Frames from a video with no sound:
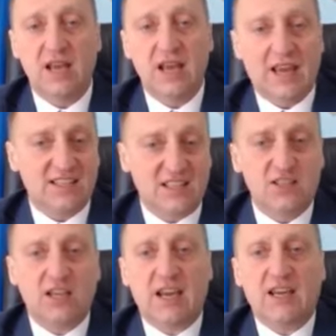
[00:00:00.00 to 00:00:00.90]
as
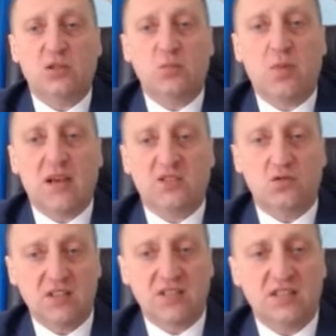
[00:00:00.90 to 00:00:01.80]
indicated by the
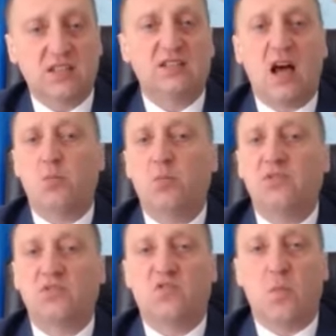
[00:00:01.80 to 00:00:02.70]
recent
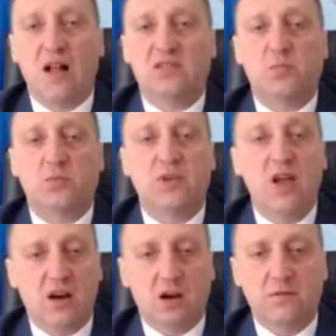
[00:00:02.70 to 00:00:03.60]
examples of multiple
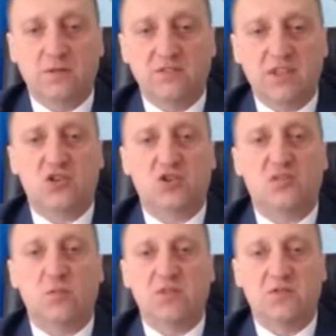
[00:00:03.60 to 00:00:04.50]

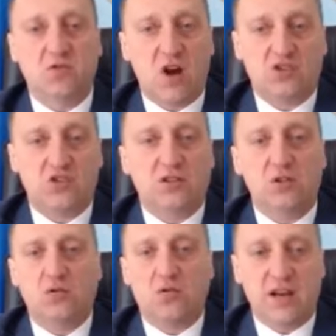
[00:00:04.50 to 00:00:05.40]
confrontations between Russian and
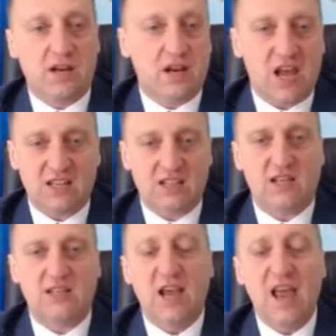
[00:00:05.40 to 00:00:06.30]
Ukrainian
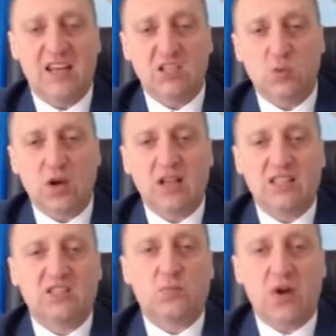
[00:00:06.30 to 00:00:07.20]
athletes, as well
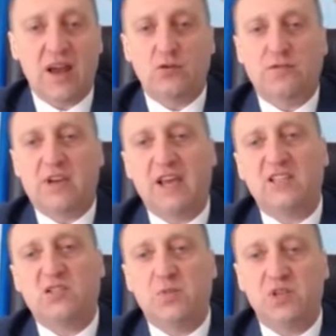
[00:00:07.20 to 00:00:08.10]
as spread of hate
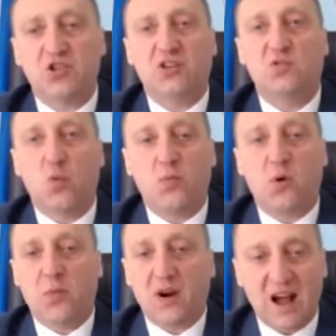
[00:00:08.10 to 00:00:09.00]
speech and war
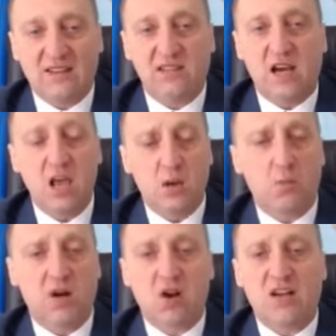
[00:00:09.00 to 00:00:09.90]
propaganda
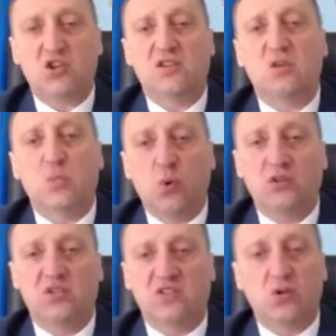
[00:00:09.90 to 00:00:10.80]
by Russian
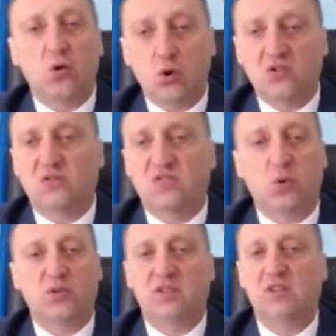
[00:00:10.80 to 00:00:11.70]
supporters in course of
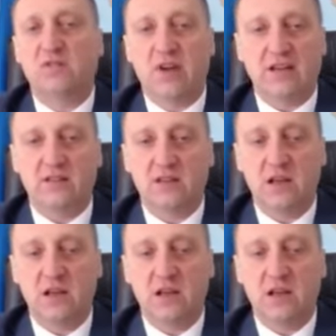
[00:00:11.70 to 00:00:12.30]
sporting events.